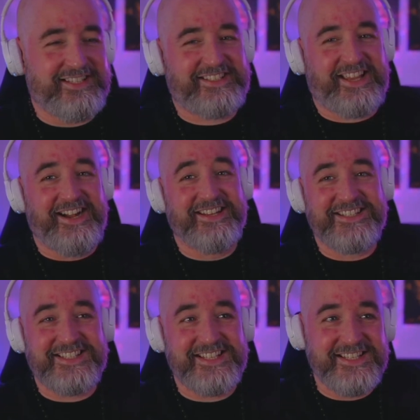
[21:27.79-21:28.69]
He's going
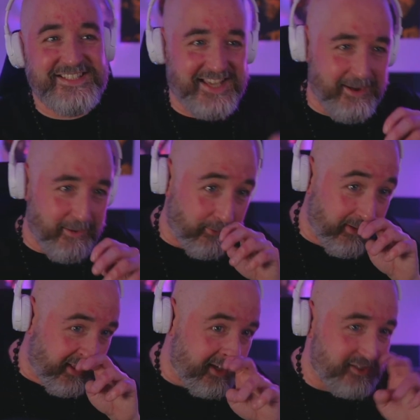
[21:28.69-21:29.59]
to see his
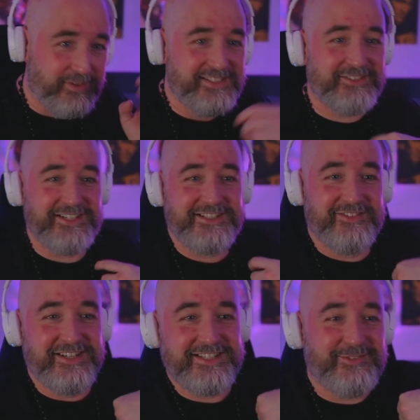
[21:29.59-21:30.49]
girl. That's why he's got
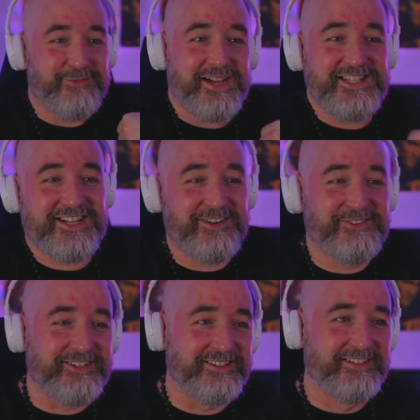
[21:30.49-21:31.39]
his nice little
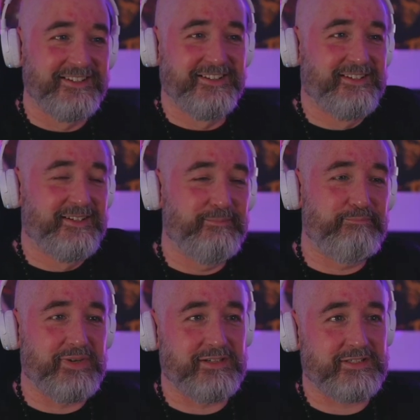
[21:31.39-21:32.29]
waistcoat on.
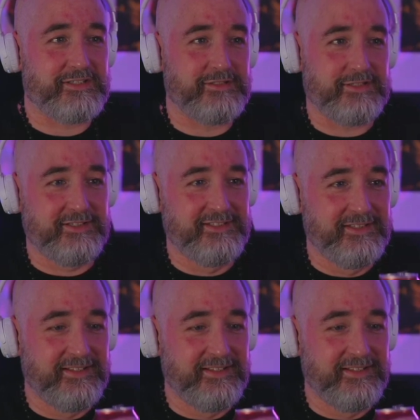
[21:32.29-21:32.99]
Bastard.